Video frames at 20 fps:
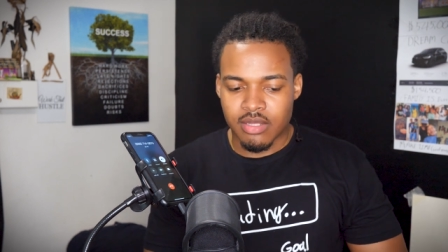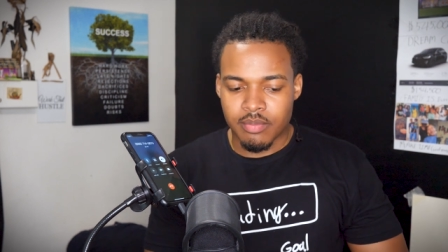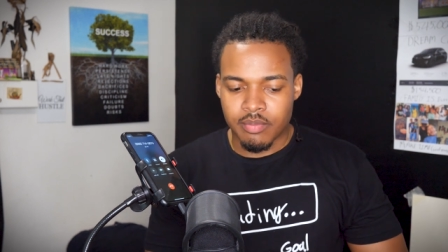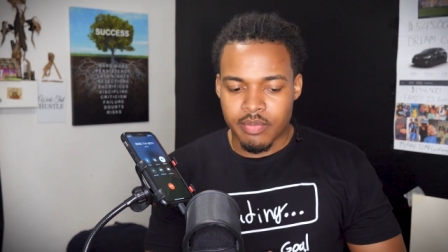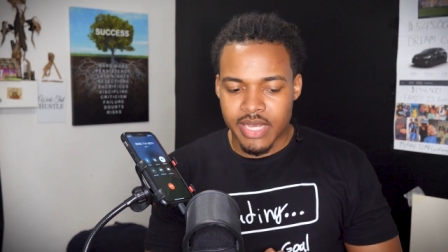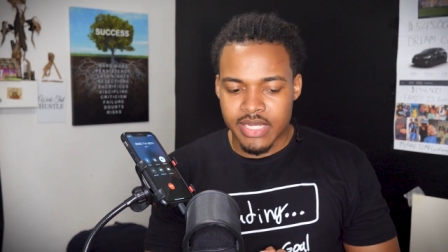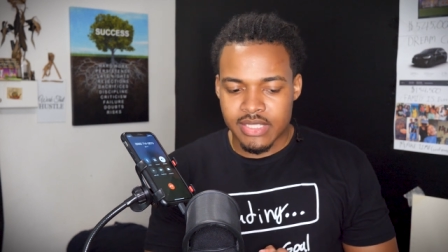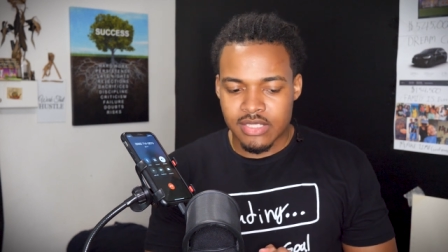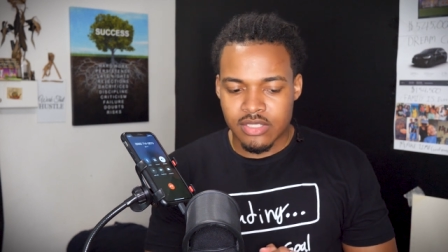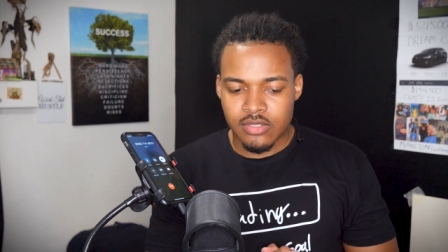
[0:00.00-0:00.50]
the
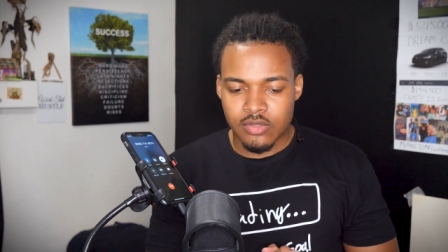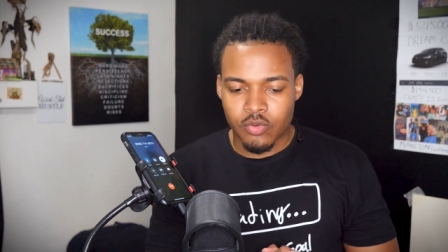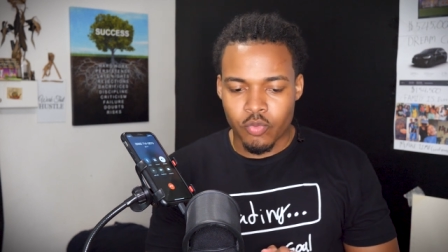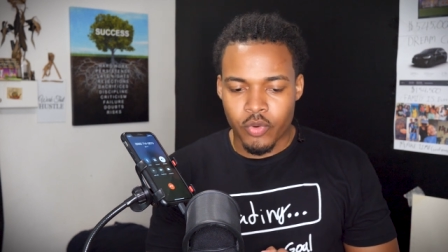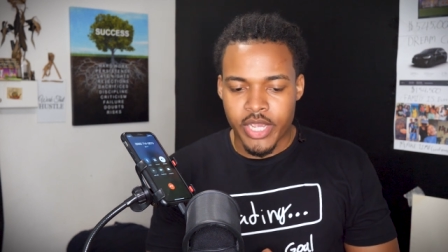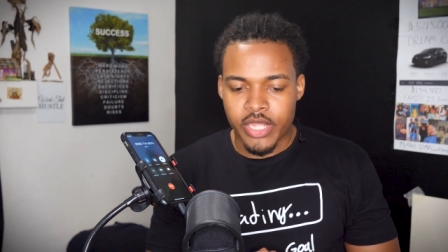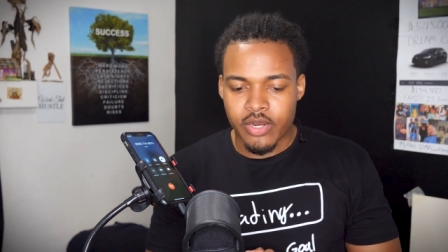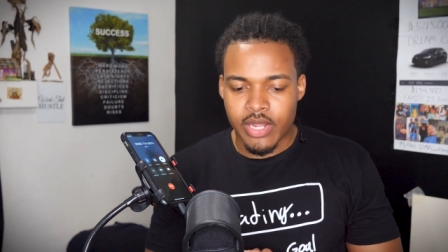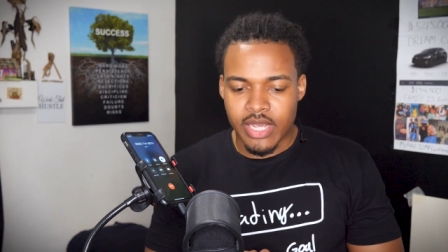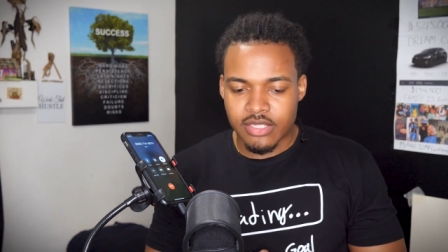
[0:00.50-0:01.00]
best
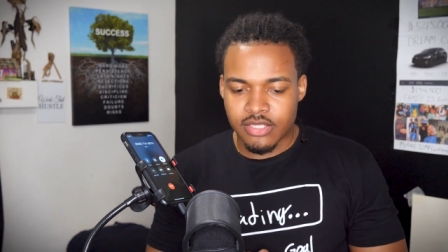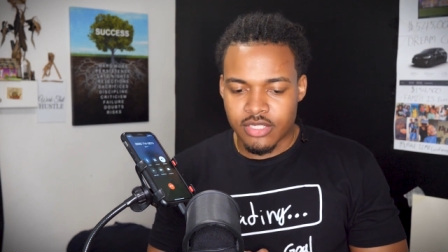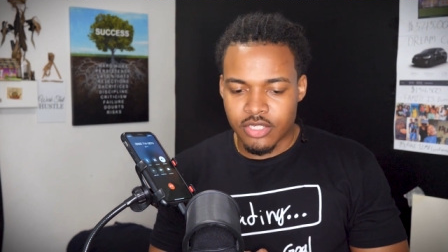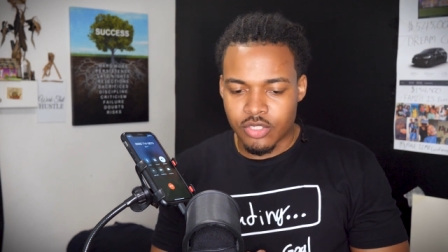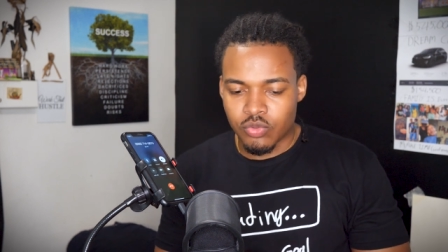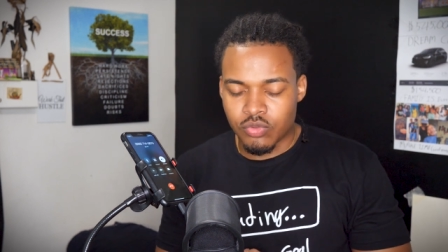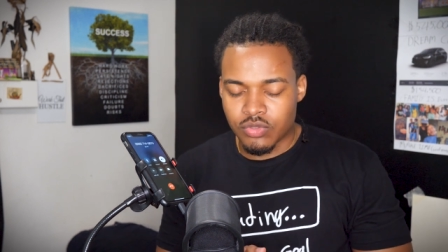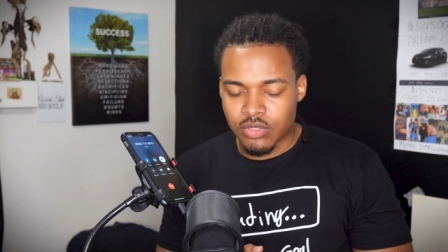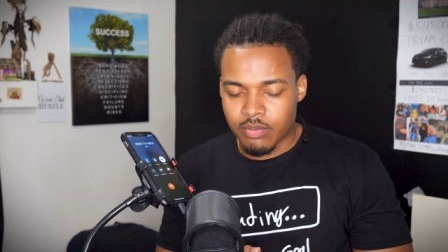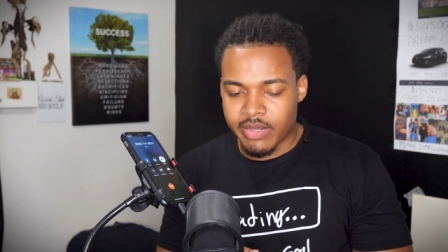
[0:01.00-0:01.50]
way to actually
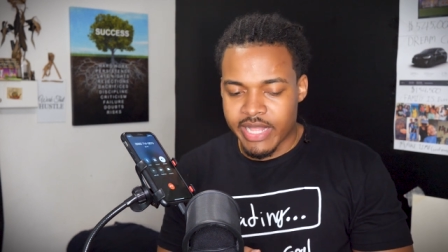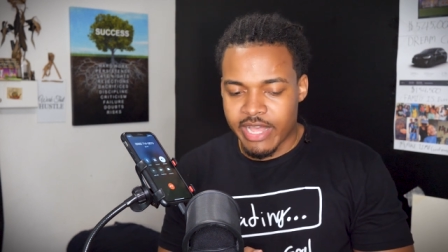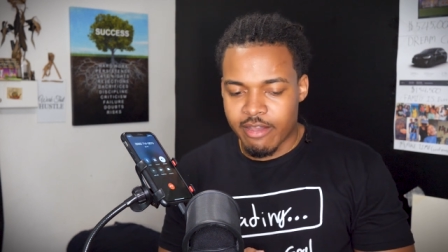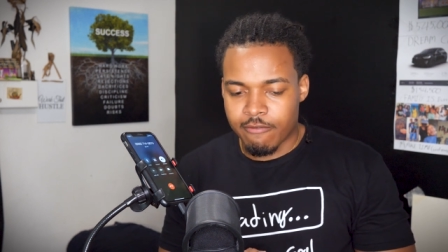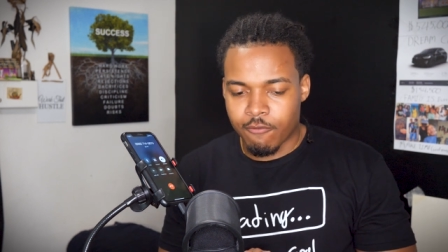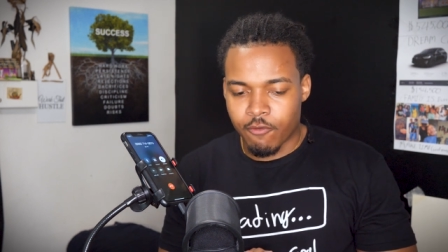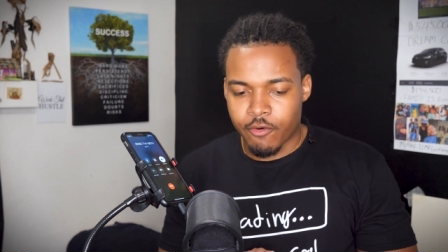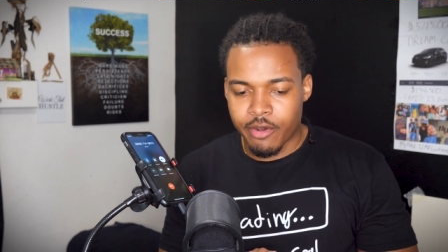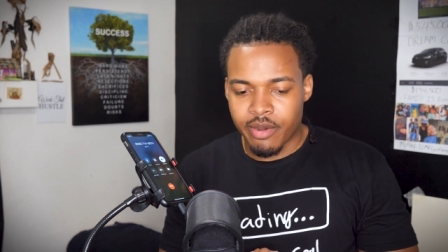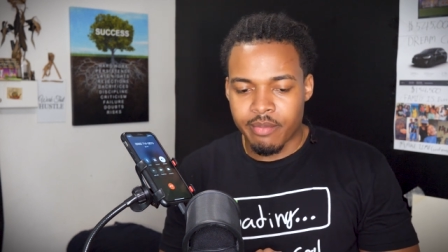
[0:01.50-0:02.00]
use the
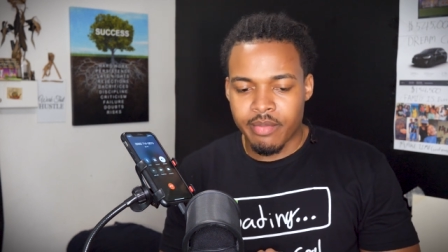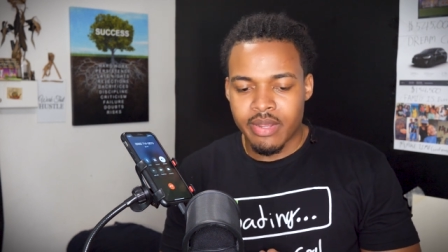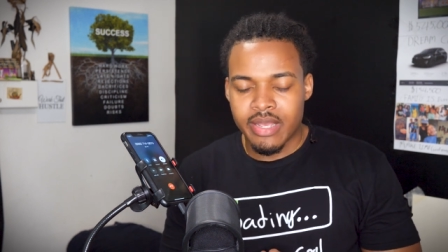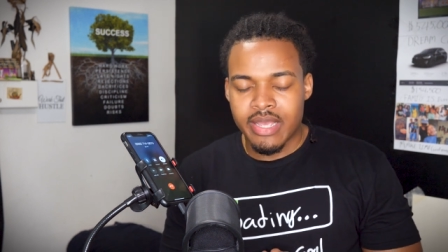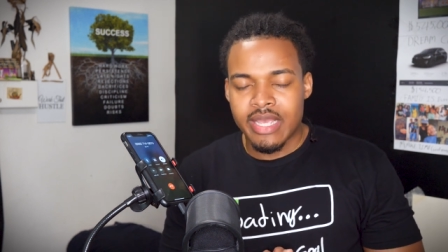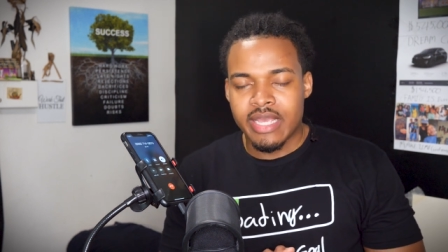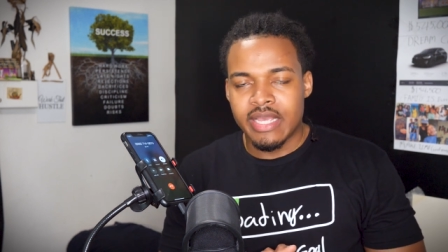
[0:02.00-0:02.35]
platform